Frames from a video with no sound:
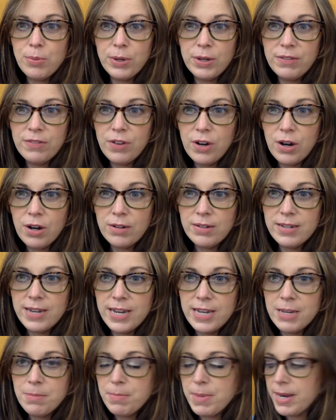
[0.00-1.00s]
one of our
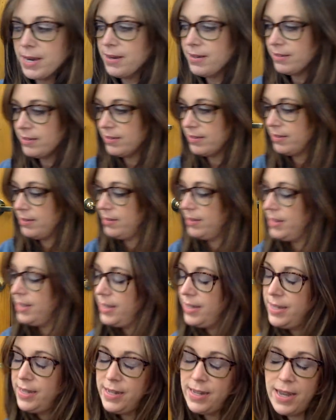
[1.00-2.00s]
take and makes, let
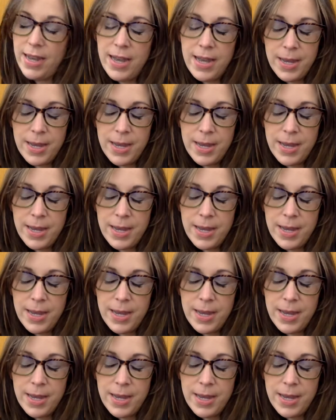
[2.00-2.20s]
me